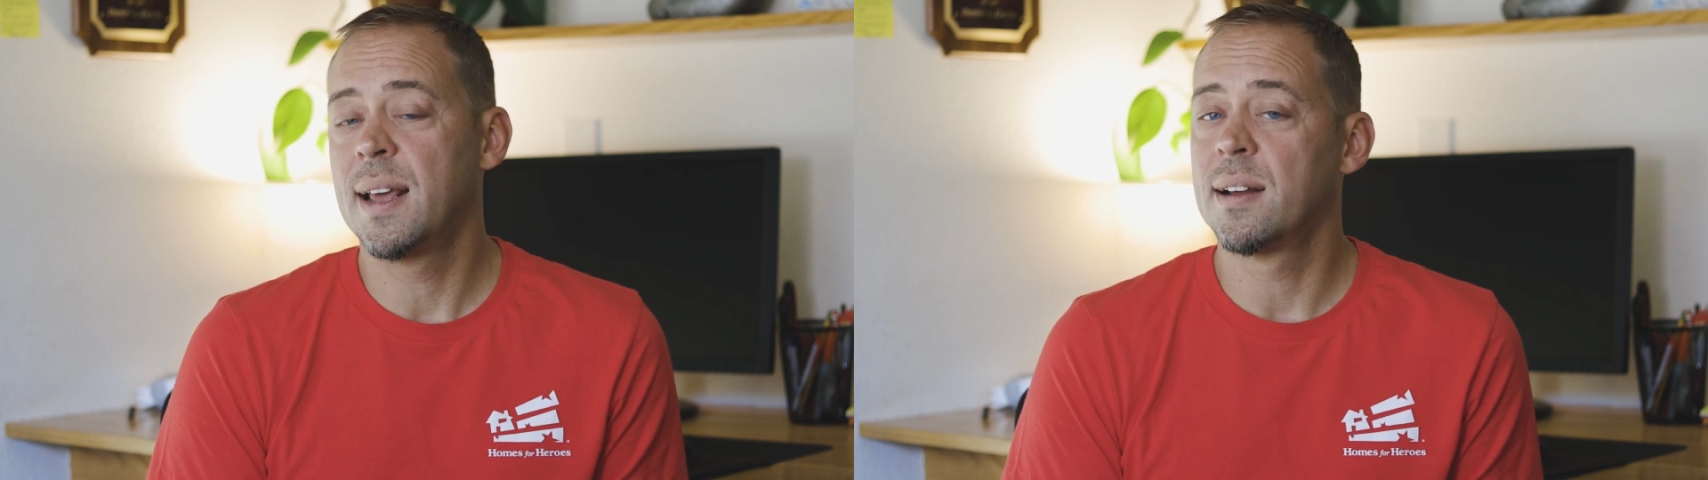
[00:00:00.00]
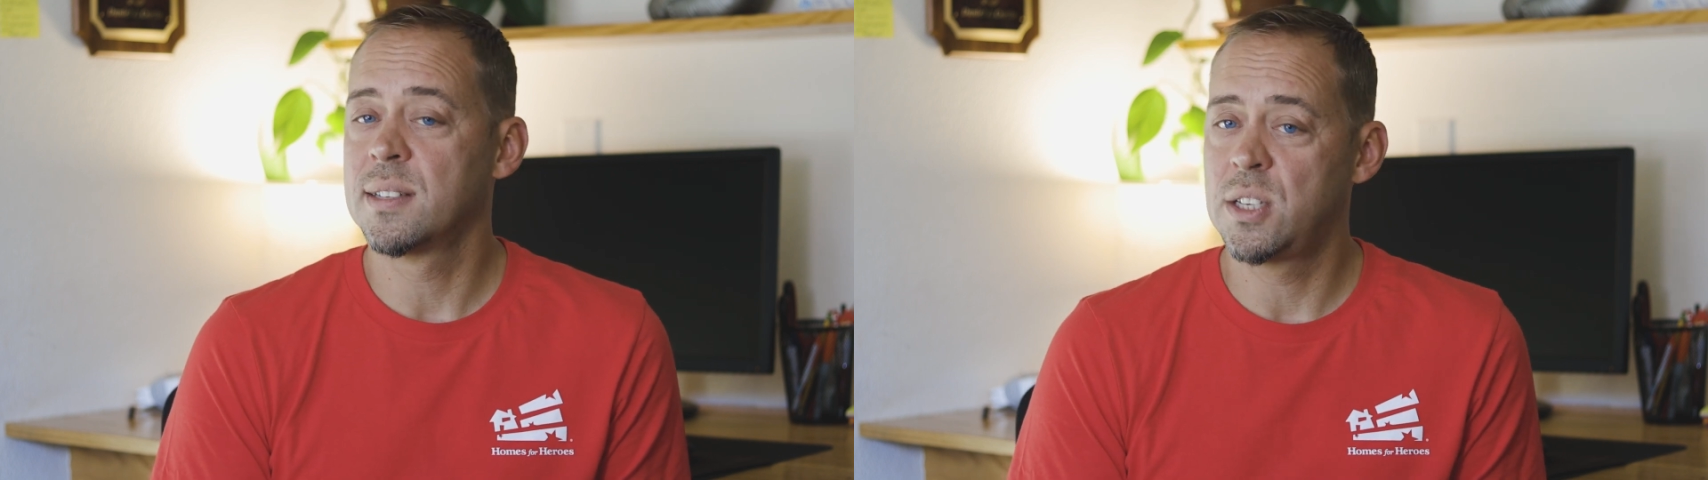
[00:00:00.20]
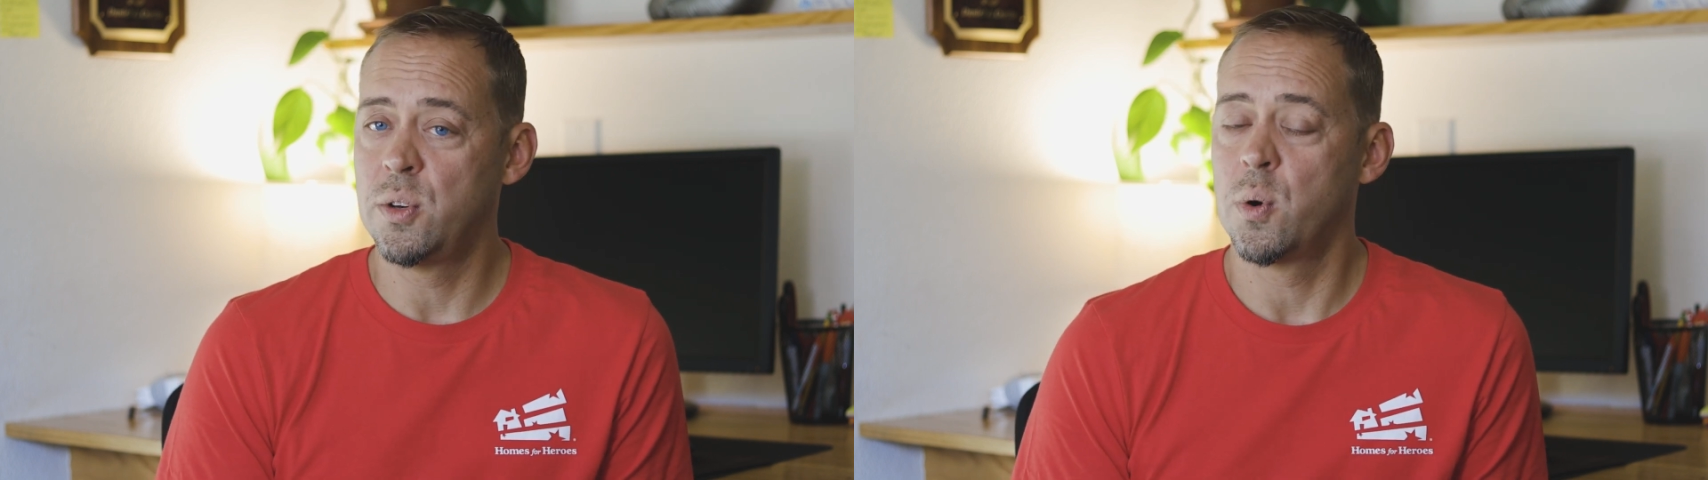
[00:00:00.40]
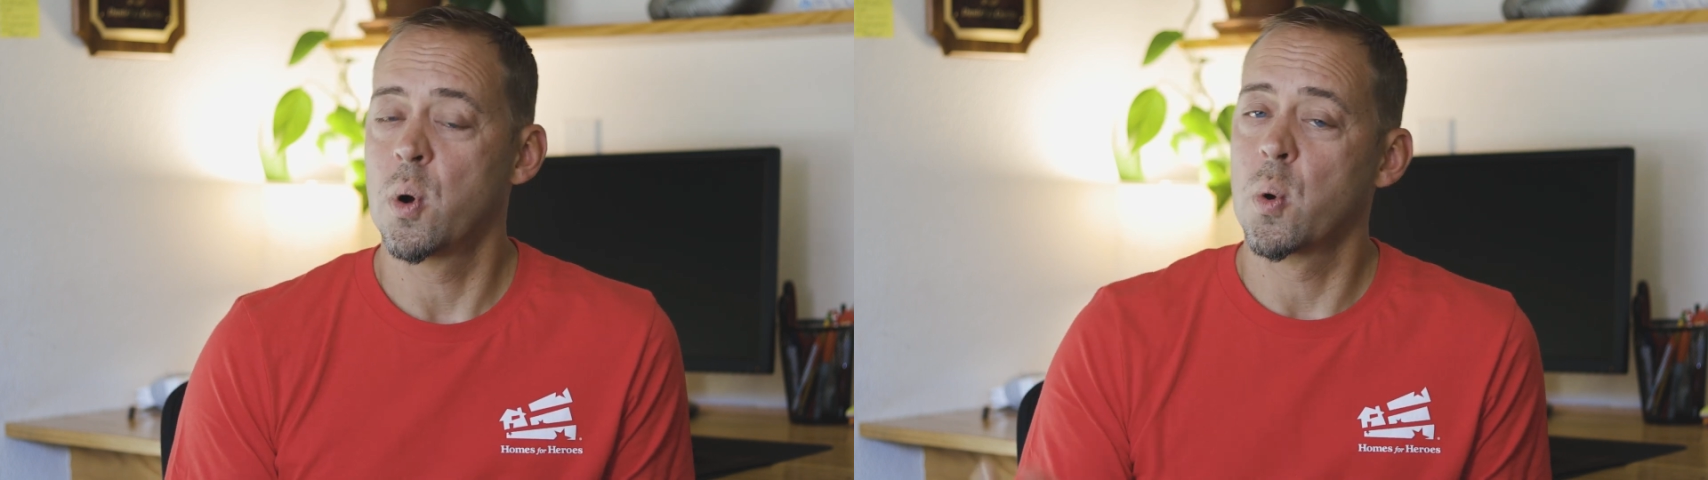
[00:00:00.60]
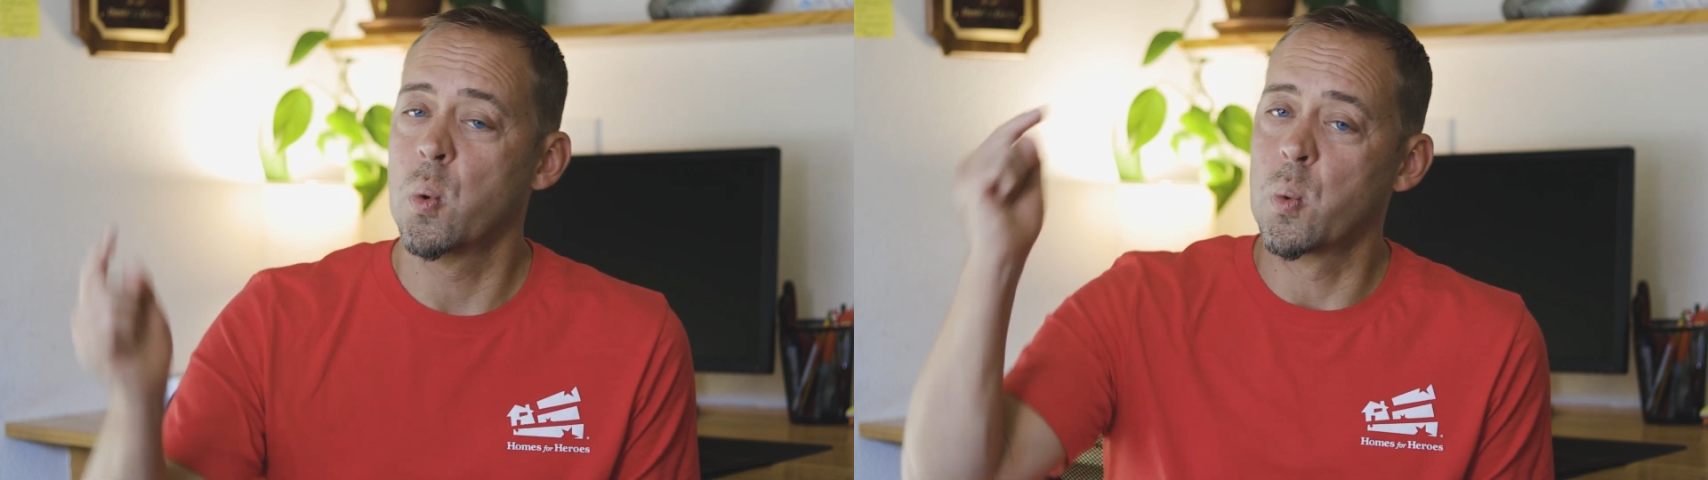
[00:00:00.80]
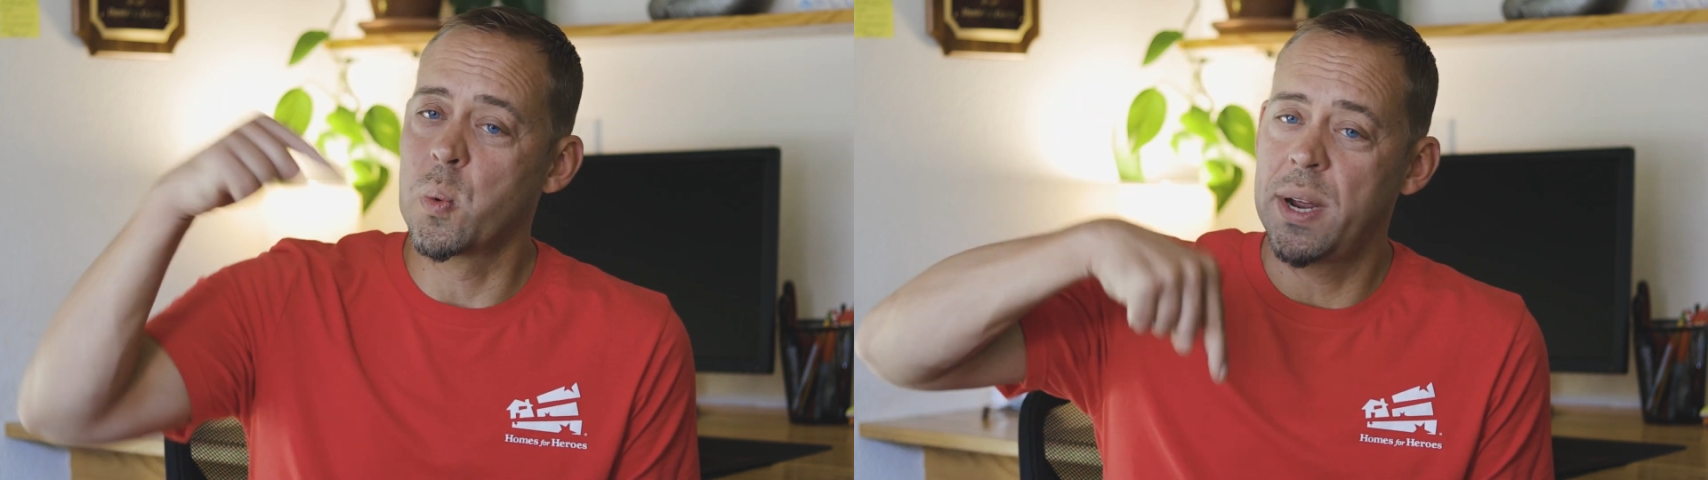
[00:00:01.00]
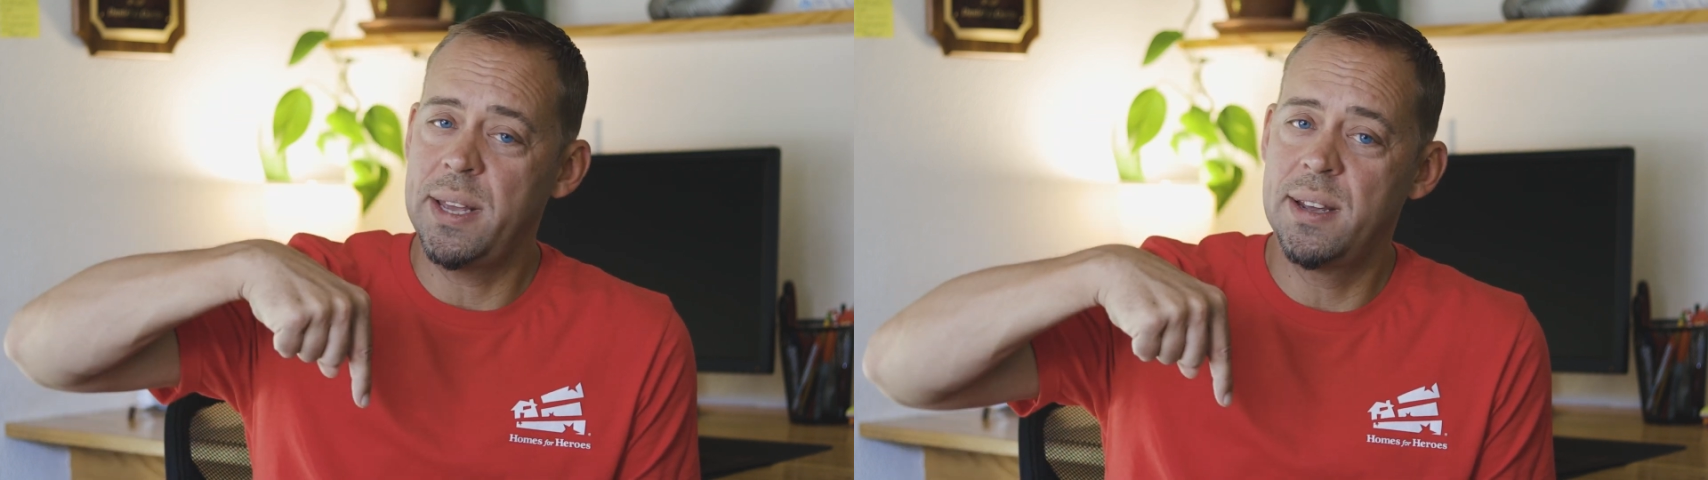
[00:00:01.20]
and I'll see you right